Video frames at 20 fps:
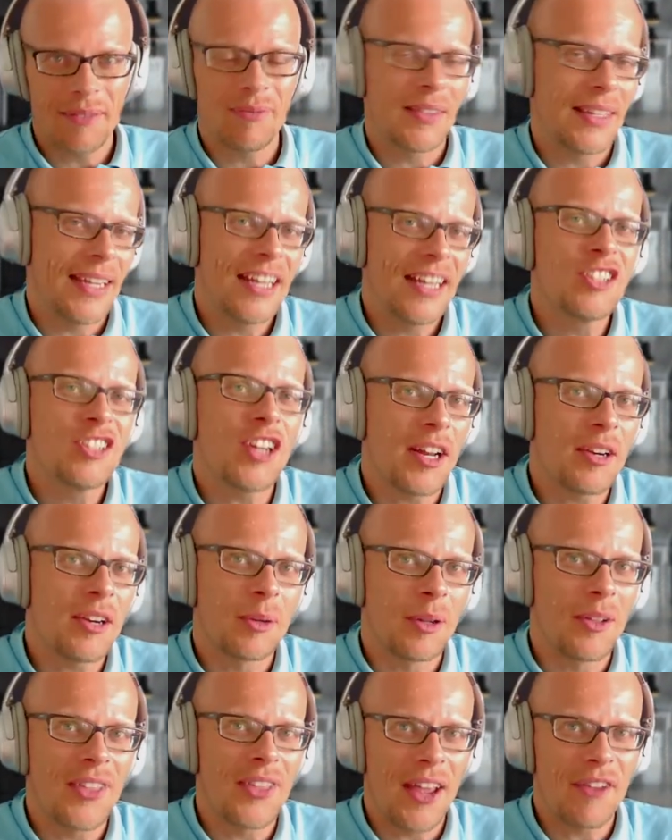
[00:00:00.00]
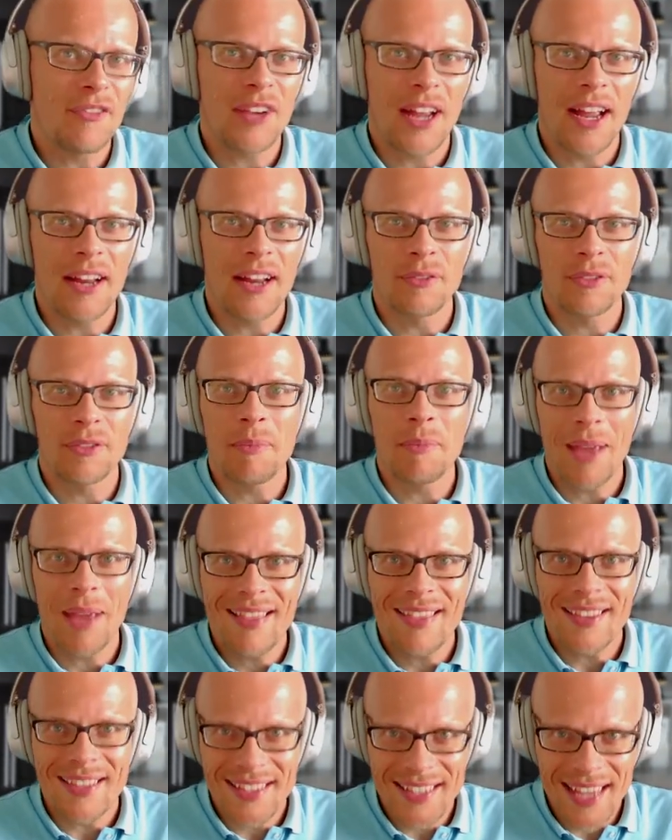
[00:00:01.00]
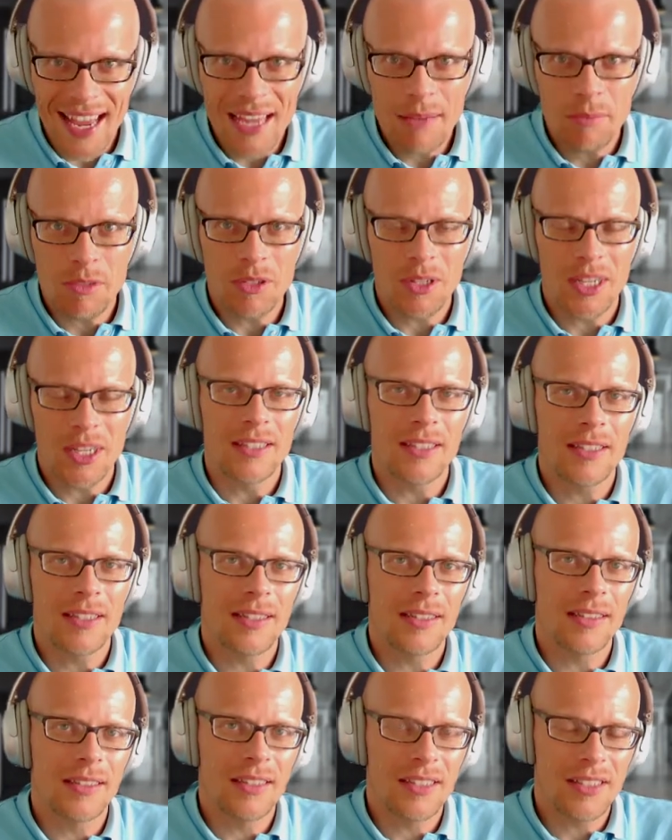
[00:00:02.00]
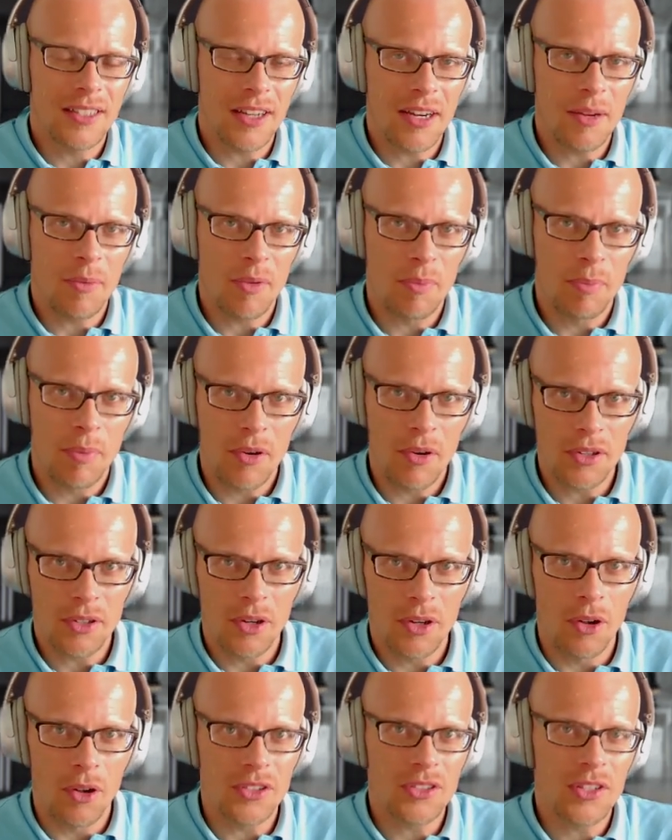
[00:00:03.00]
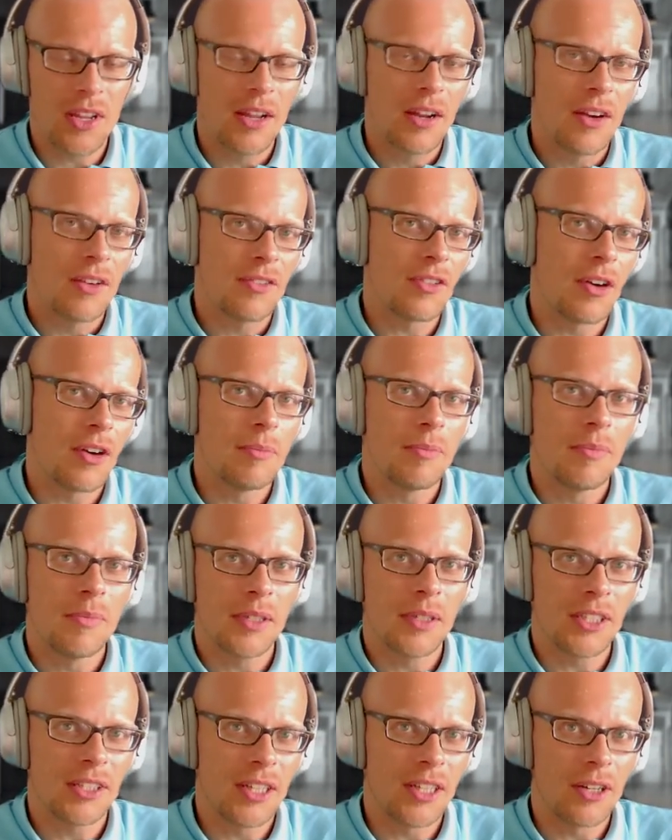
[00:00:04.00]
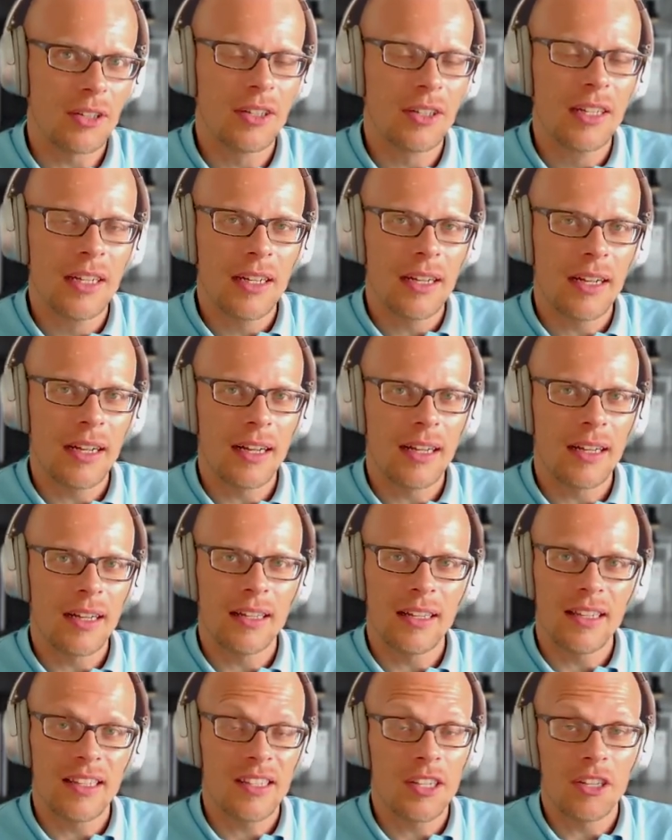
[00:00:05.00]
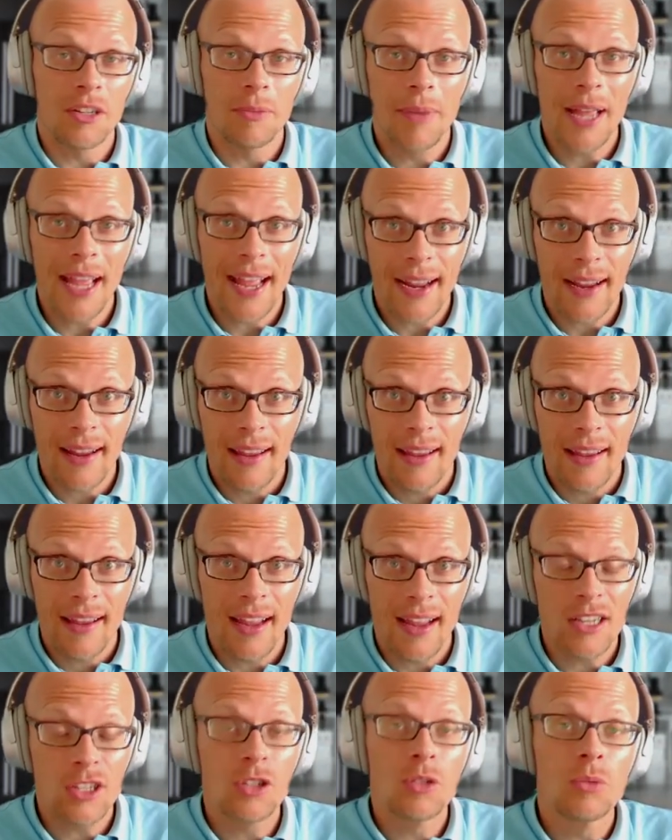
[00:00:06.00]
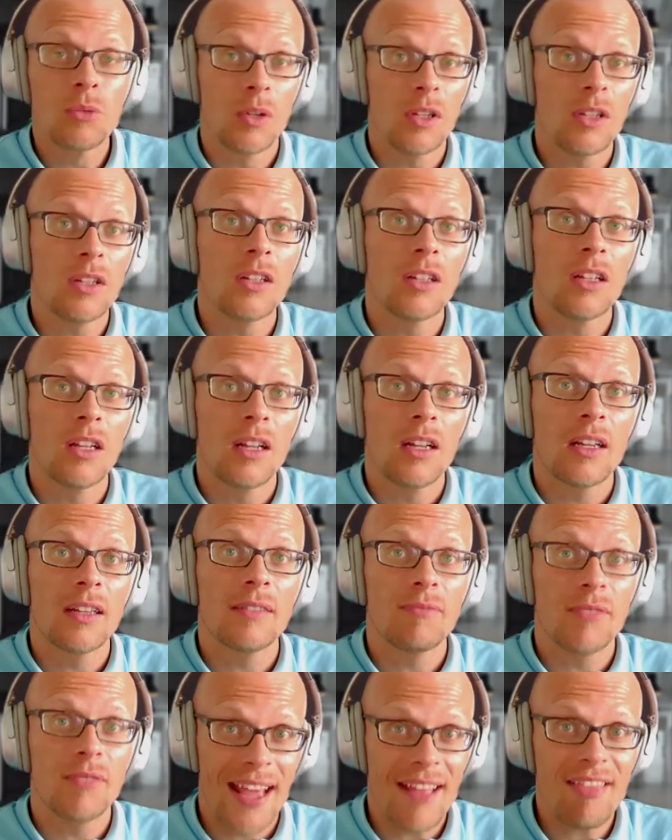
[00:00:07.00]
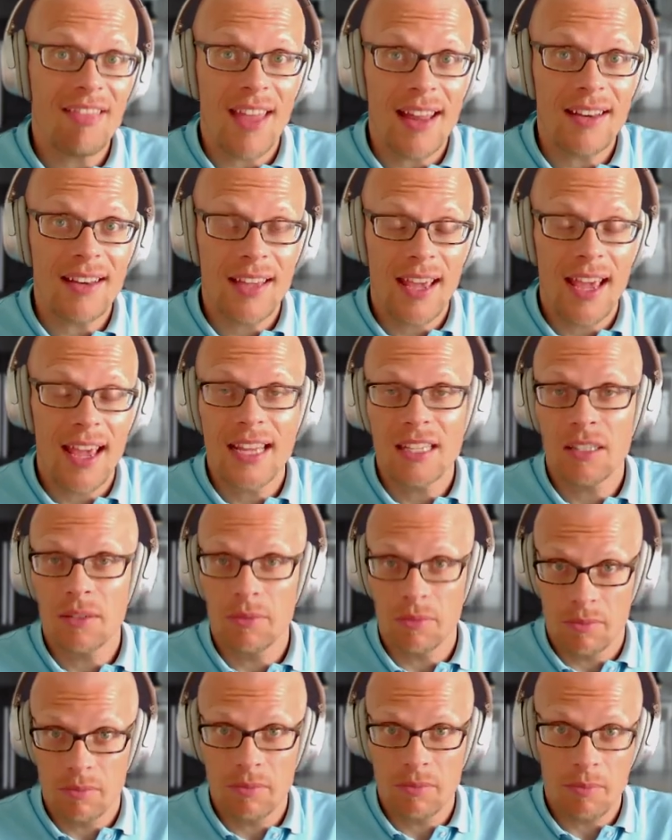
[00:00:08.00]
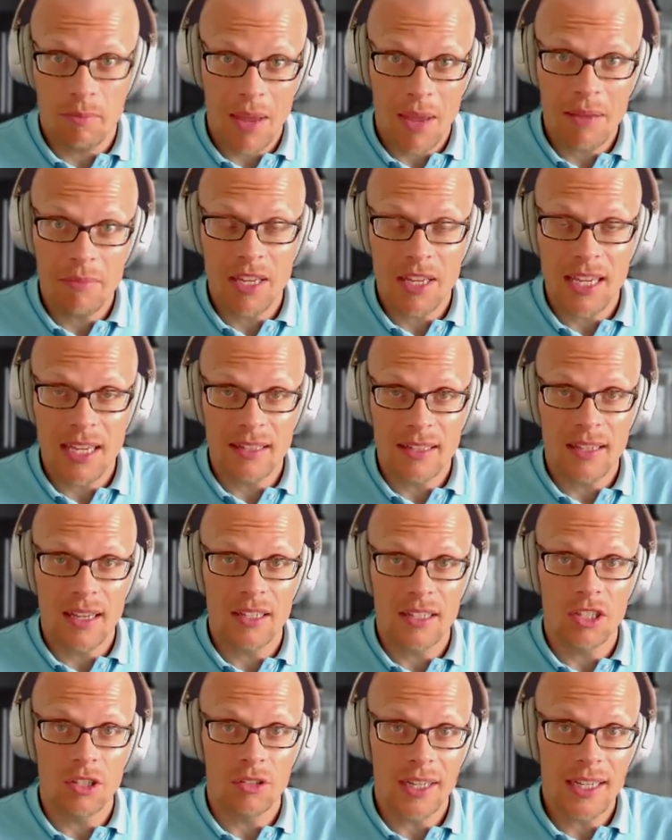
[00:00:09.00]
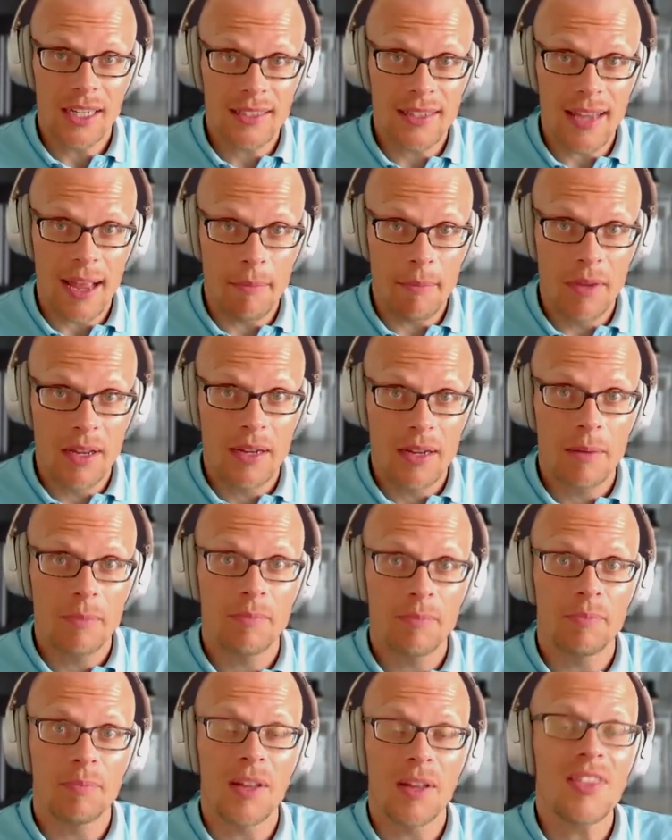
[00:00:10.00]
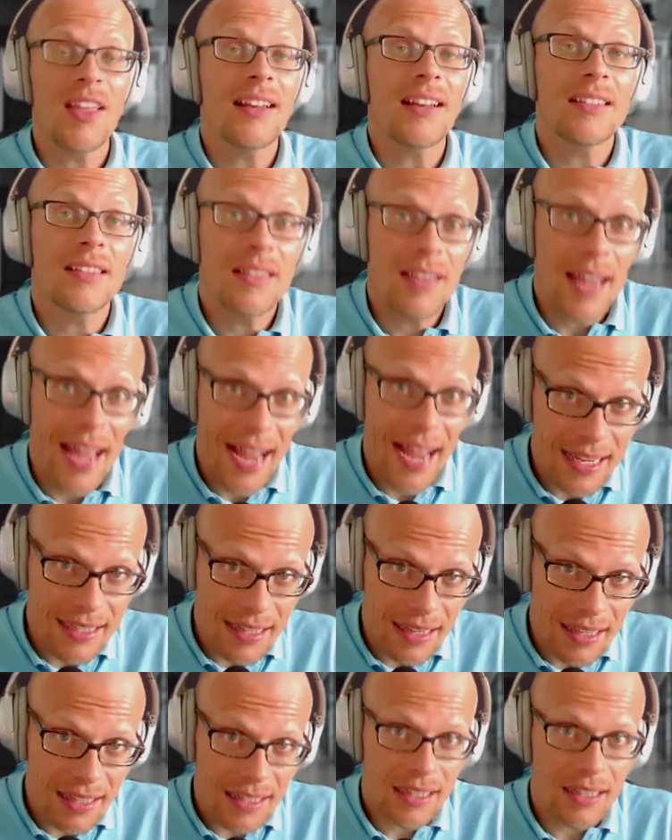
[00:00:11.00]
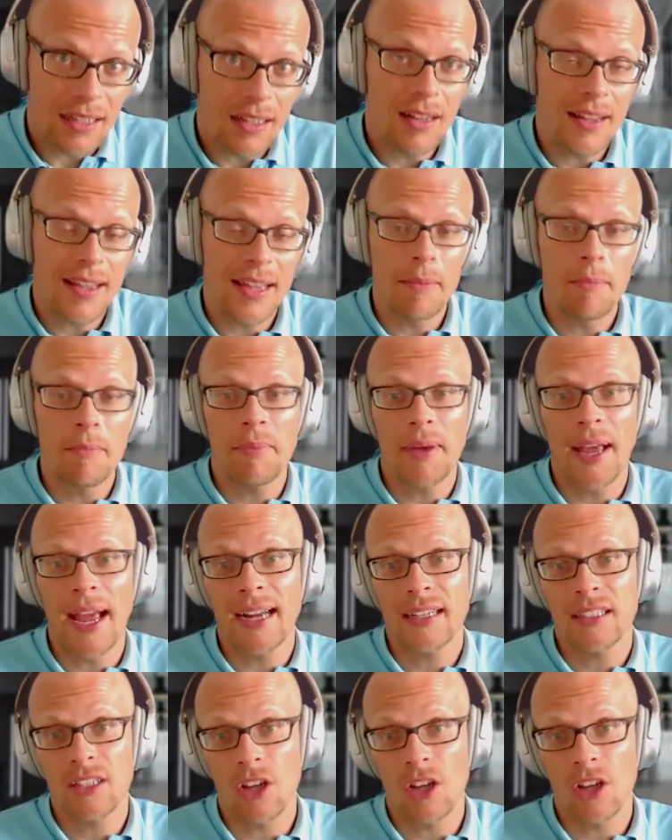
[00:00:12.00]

in general, they've kind of remained the same. You can still study with protocols from, a year back, and you will get that case maybe in your exam, but that has little impact